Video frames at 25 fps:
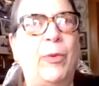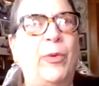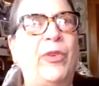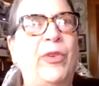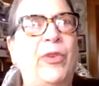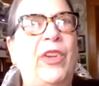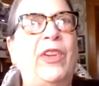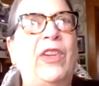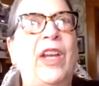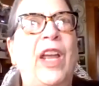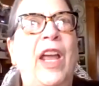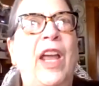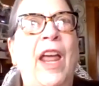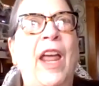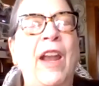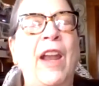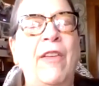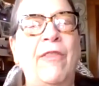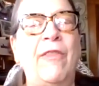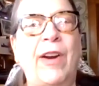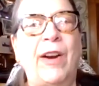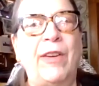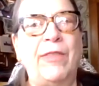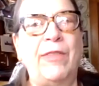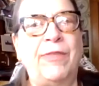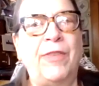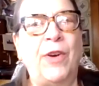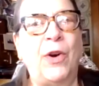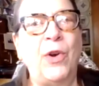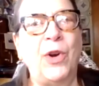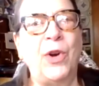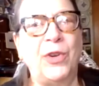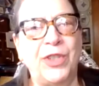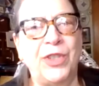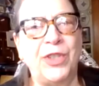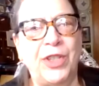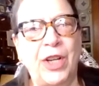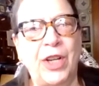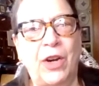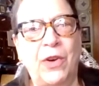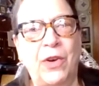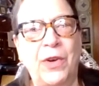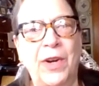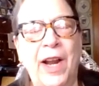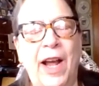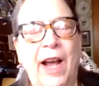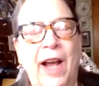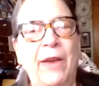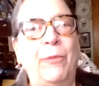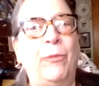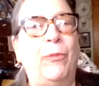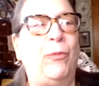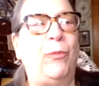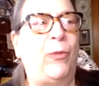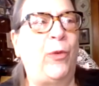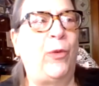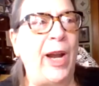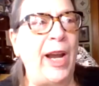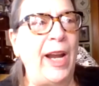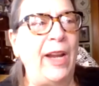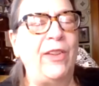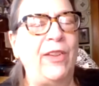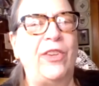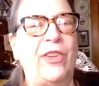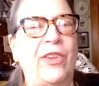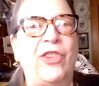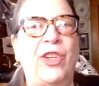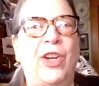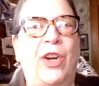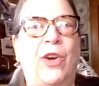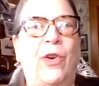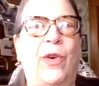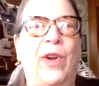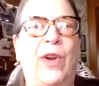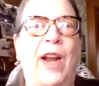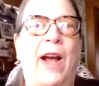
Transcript: It was at the end of our photo show, and I ran the show,